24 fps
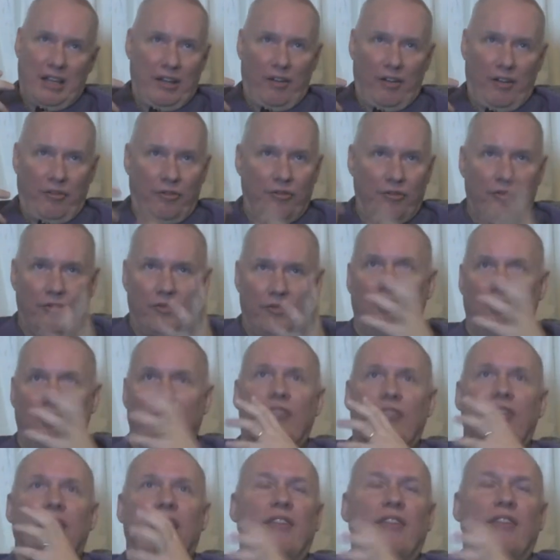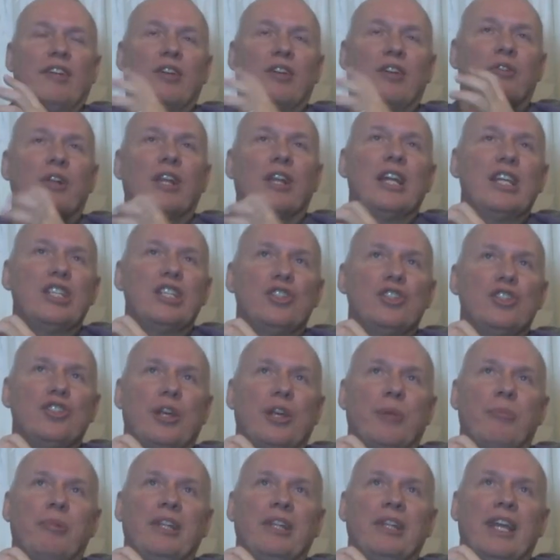of having a
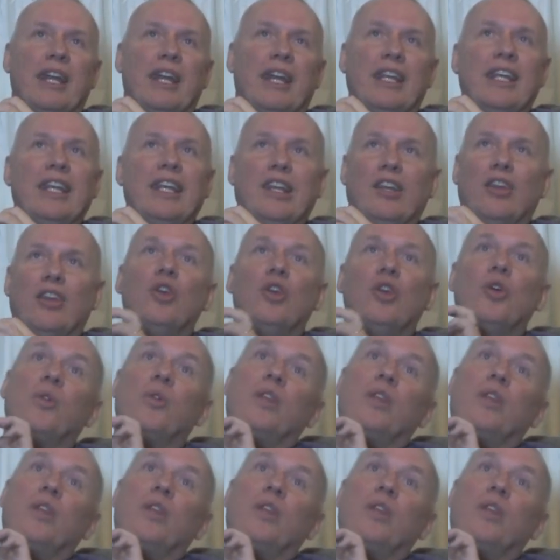relationship, and yet he knew